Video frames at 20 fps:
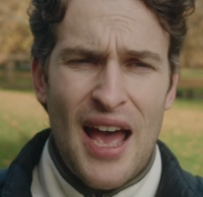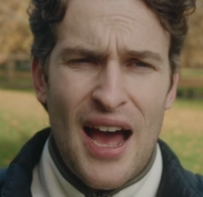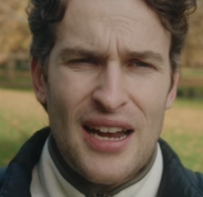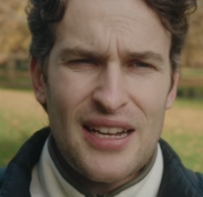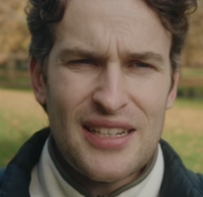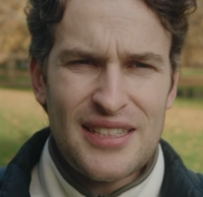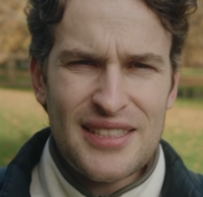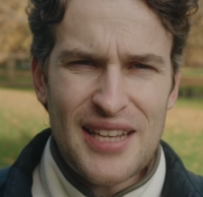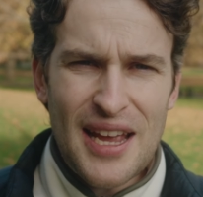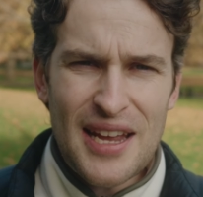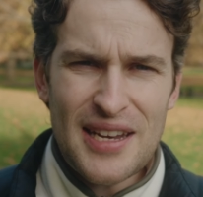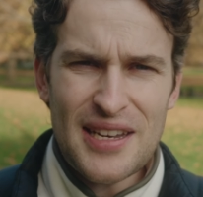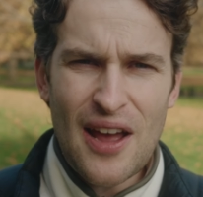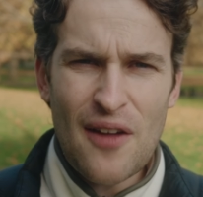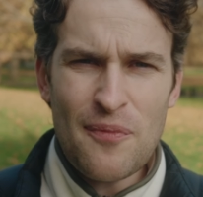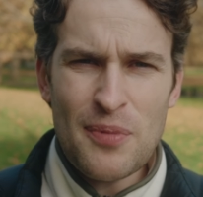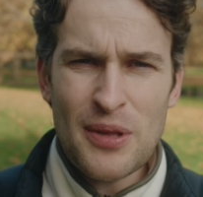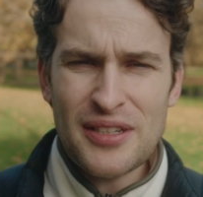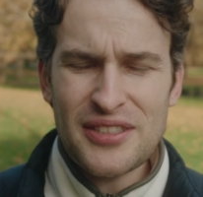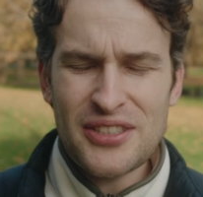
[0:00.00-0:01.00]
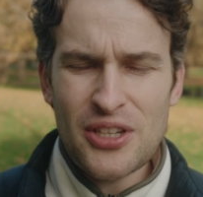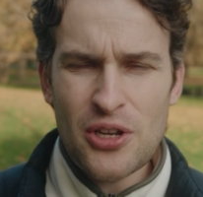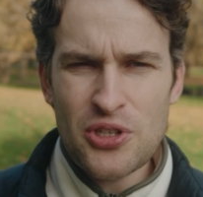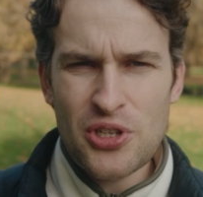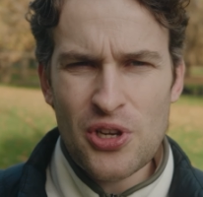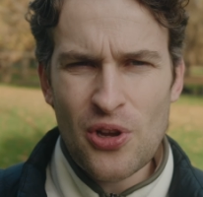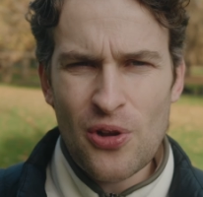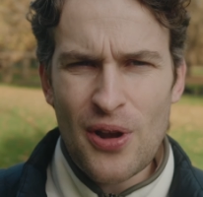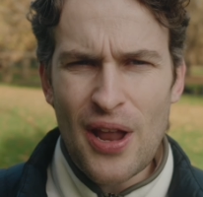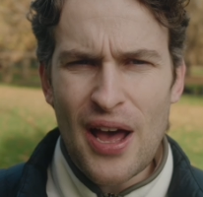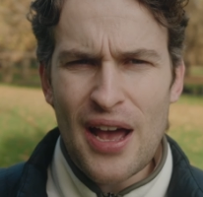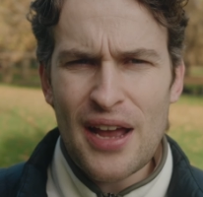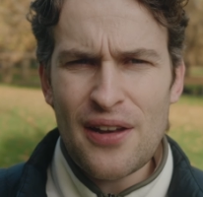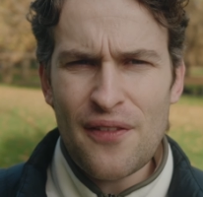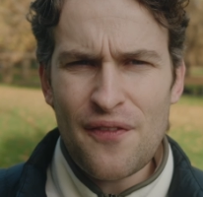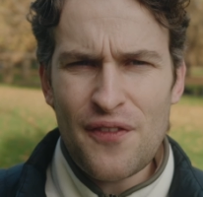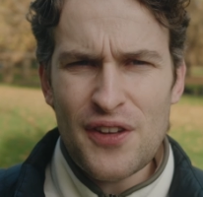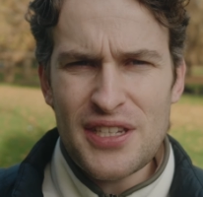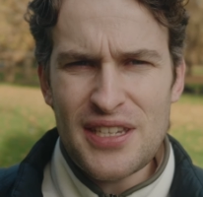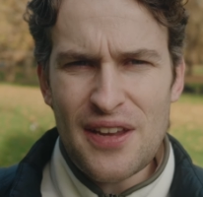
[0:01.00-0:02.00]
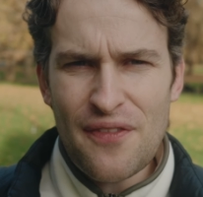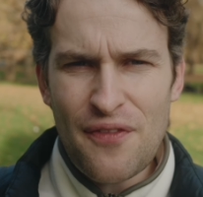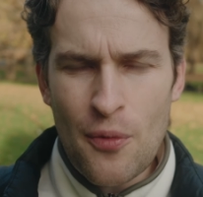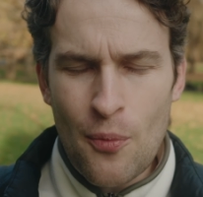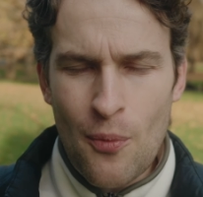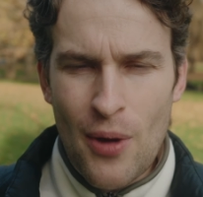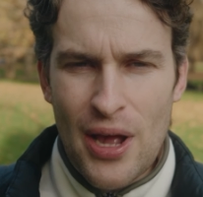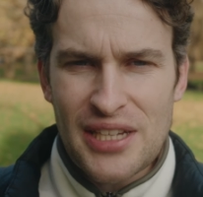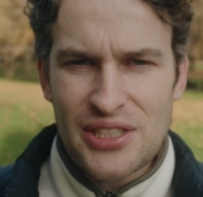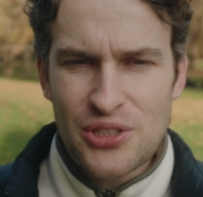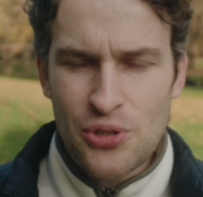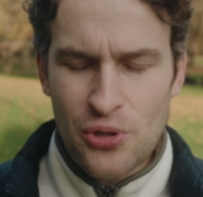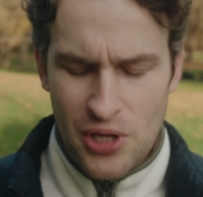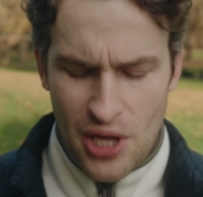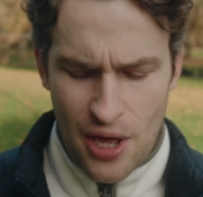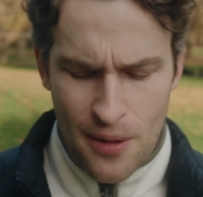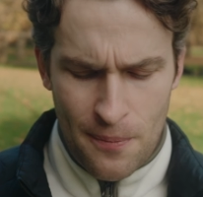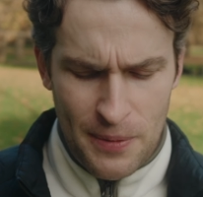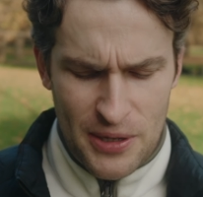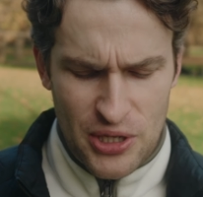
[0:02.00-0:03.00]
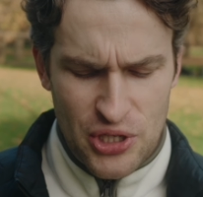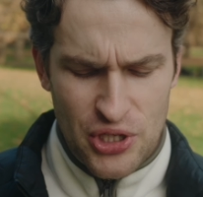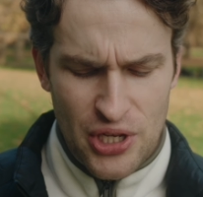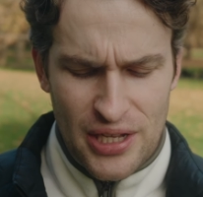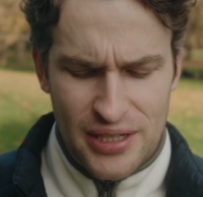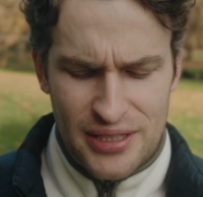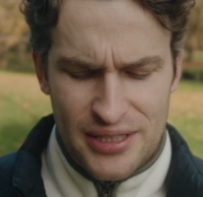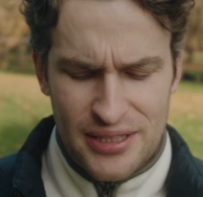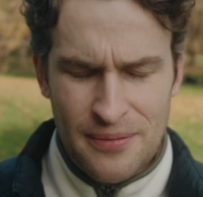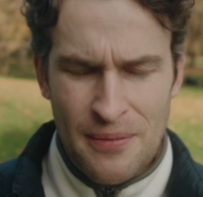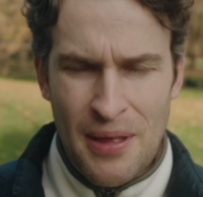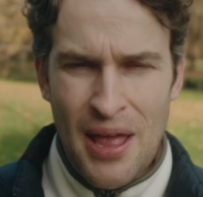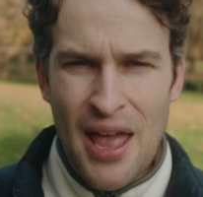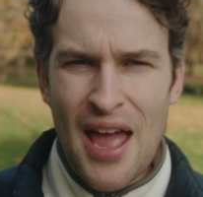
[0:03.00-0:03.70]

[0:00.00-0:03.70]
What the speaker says: and instead I've been searching online for different ways to accomplish this.